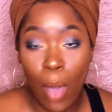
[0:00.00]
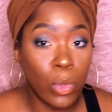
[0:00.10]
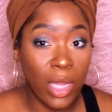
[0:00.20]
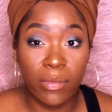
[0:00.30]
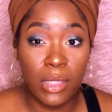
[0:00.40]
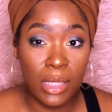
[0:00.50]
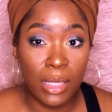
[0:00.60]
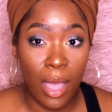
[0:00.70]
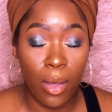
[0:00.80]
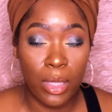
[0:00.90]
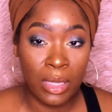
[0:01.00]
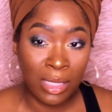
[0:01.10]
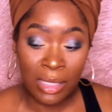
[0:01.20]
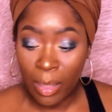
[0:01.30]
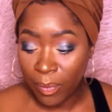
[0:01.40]
would love to see that,
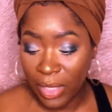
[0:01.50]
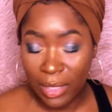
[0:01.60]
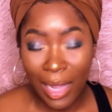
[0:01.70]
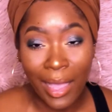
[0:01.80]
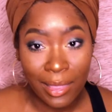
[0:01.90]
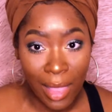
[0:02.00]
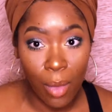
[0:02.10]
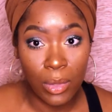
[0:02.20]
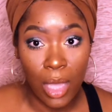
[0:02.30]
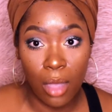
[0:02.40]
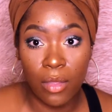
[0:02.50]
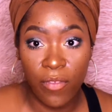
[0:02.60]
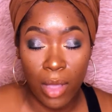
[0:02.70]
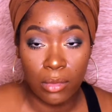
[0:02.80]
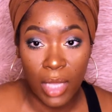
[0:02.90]
something like that with other
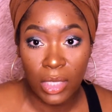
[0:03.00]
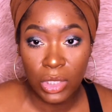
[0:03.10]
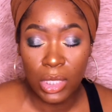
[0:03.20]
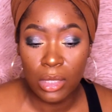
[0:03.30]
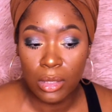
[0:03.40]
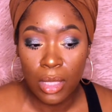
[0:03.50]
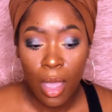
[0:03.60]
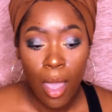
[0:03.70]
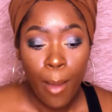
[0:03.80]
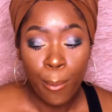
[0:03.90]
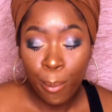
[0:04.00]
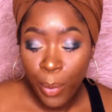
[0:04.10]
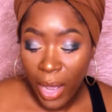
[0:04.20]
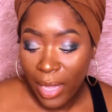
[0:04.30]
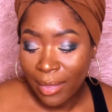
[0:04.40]
foundations,
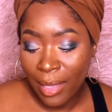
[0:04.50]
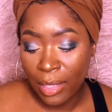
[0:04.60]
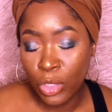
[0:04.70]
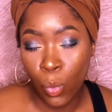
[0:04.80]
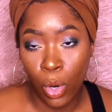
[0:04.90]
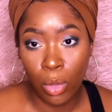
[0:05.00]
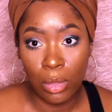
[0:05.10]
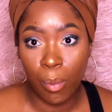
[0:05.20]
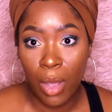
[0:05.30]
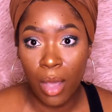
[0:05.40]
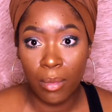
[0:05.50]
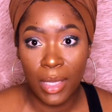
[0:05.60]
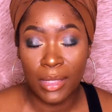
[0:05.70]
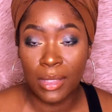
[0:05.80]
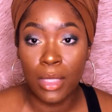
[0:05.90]
but they need to work on the pump
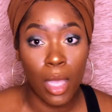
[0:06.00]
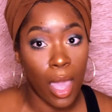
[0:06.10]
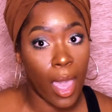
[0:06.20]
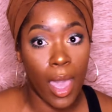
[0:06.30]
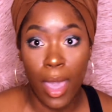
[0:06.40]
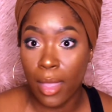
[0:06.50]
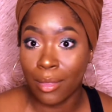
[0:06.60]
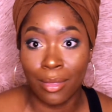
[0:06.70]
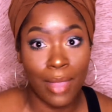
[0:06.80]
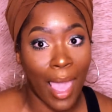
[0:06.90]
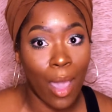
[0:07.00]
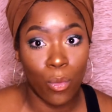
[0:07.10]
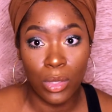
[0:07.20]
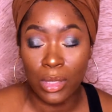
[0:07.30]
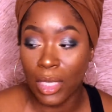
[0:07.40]
because
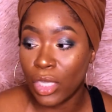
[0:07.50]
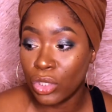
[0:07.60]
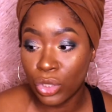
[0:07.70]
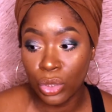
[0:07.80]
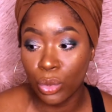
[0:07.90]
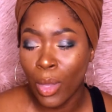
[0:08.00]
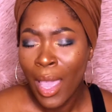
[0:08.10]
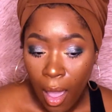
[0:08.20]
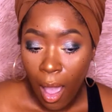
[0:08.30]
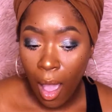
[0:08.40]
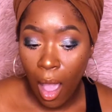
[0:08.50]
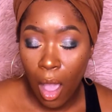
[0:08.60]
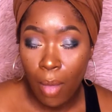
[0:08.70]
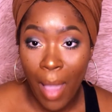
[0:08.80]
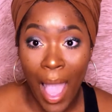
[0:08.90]
that was the issue.
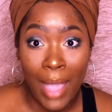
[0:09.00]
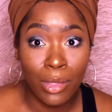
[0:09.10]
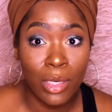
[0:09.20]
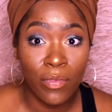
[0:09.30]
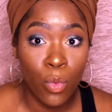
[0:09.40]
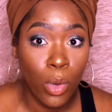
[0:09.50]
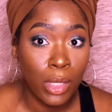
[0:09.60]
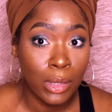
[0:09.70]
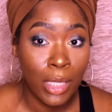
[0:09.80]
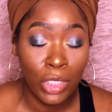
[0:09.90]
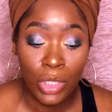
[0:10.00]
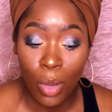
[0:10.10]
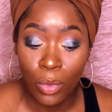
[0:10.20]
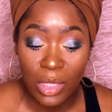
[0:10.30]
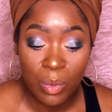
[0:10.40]
I don't even want to touch it
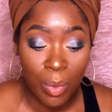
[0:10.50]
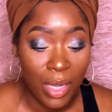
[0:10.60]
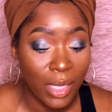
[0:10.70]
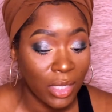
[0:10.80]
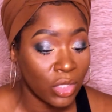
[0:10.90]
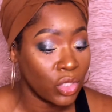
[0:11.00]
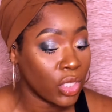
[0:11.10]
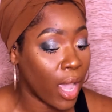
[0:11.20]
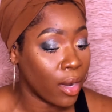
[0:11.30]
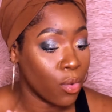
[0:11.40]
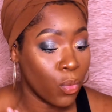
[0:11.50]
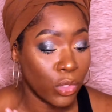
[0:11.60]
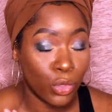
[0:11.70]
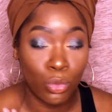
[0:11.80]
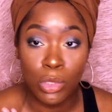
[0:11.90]
up with a sponge. I don't
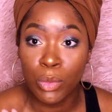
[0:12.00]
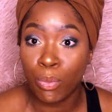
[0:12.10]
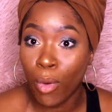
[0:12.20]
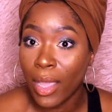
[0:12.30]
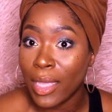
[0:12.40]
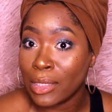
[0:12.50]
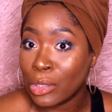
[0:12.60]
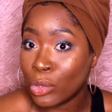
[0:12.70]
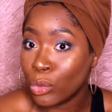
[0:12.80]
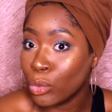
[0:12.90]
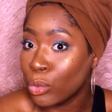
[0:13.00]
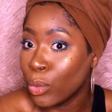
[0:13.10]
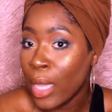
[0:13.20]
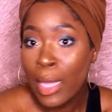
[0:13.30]
want to spray it to